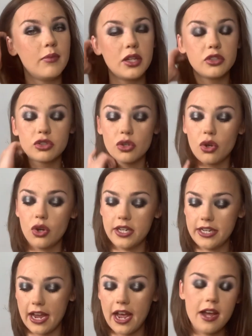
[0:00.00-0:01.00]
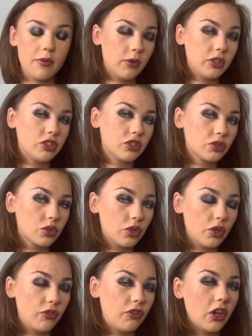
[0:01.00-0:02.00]
So yeah, we're just
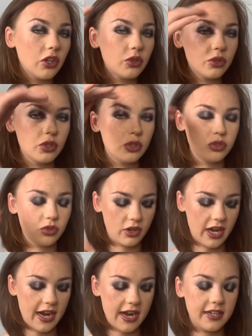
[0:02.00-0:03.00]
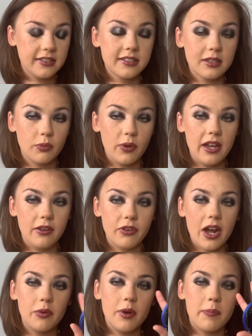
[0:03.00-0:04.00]
gonna follow the trace with
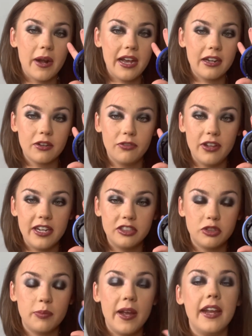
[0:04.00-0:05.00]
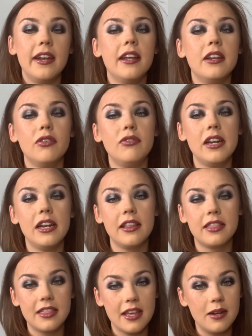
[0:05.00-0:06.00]
our black face paint and a really
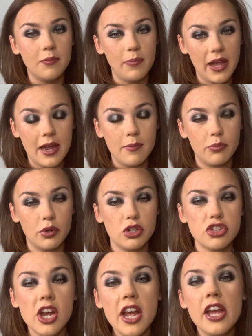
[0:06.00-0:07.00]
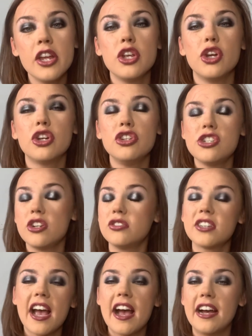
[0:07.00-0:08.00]
thin paintbrush. You could
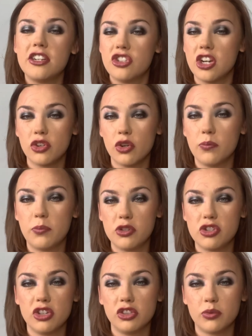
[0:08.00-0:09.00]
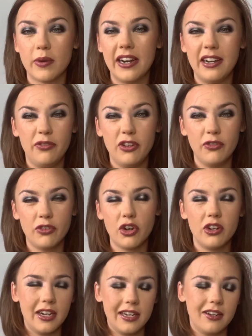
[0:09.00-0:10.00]
use eyeshadow brush as well if you've
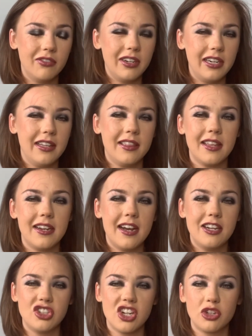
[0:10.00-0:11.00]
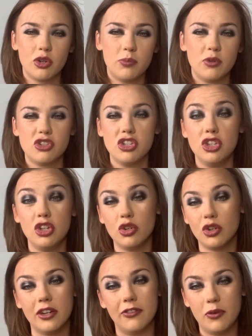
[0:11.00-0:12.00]
got like a really thin eyeshadow brush and you
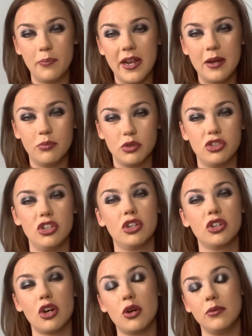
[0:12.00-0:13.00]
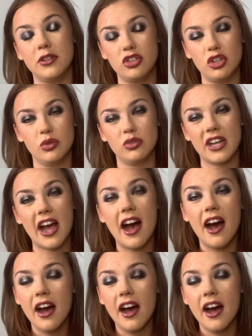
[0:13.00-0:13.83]
don't have a paintbrush, you could always use that.